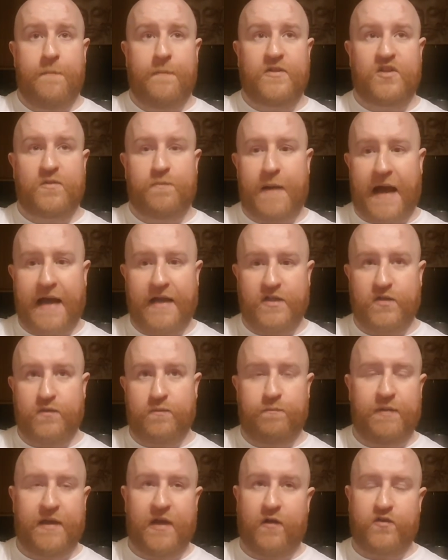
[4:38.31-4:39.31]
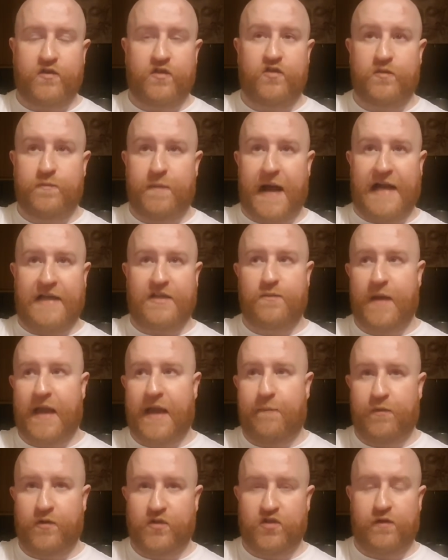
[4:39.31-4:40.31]
Spice, because of spice
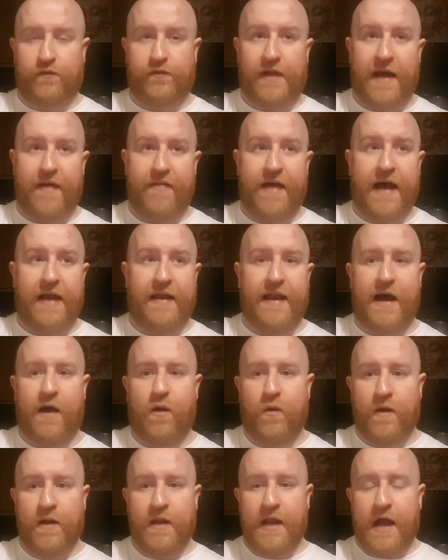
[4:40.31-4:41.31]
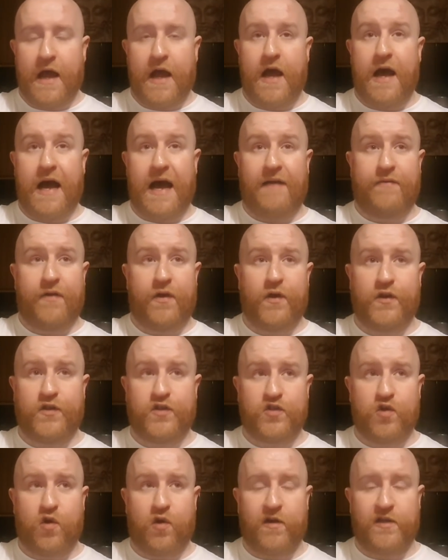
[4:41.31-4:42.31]
paper and stuff like that now. I've heard
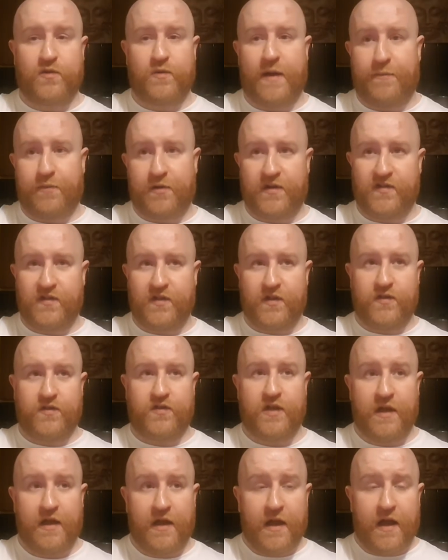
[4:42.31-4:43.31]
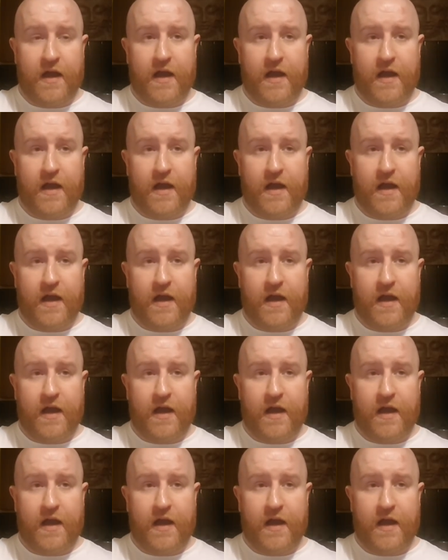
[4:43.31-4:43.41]
stories where prisoners